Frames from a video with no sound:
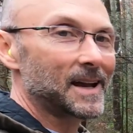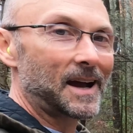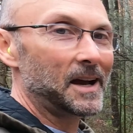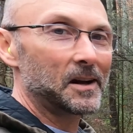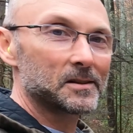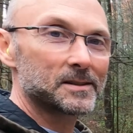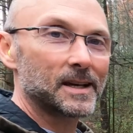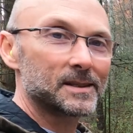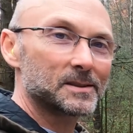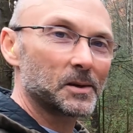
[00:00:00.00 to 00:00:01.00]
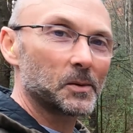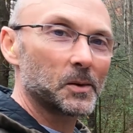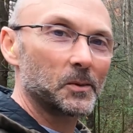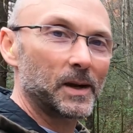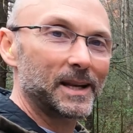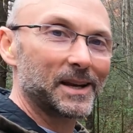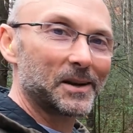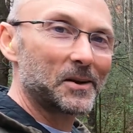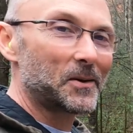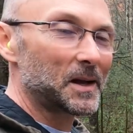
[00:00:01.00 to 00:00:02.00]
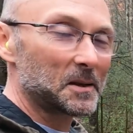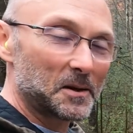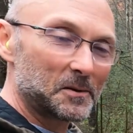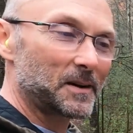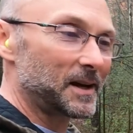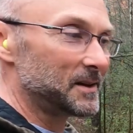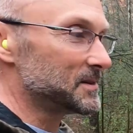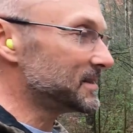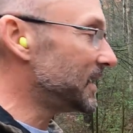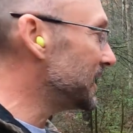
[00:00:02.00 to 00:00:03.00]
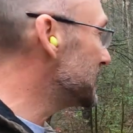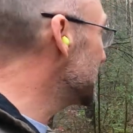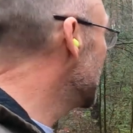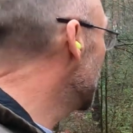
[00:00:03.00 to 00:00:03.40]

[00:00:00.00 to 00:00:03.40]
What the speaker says: Iron sights, the only way to go. I love iron sights.